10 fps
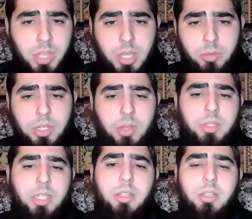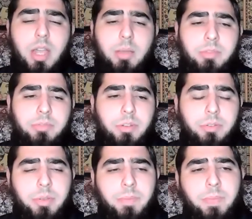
they would go and tell the common folk,